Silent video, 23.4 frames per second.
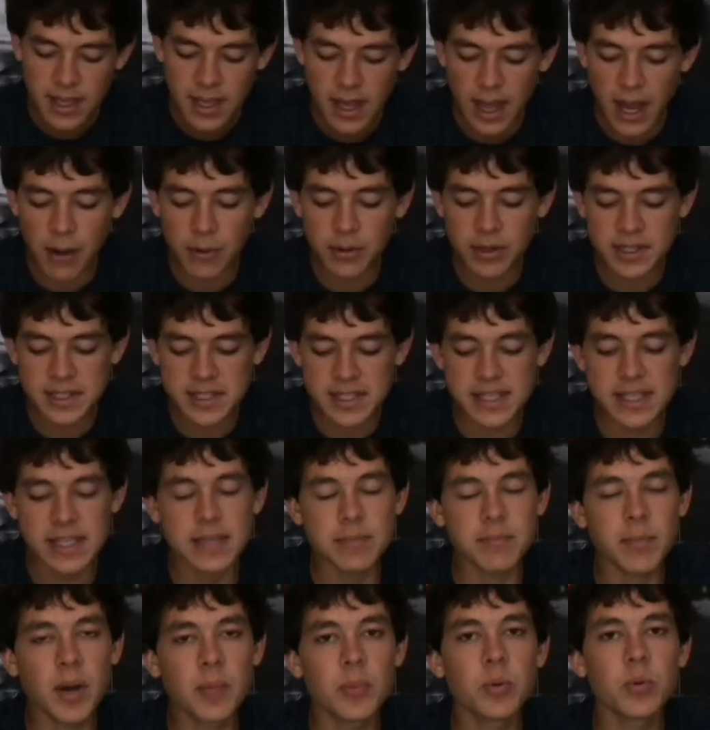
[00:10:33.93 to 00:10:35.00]
I want to see
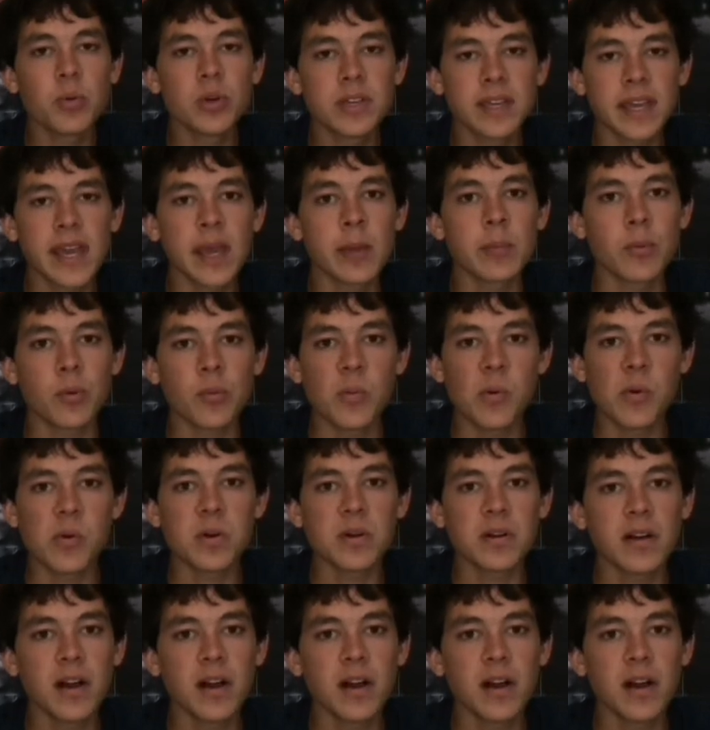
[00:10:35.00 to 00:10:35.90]
Bobby Wood gamble more.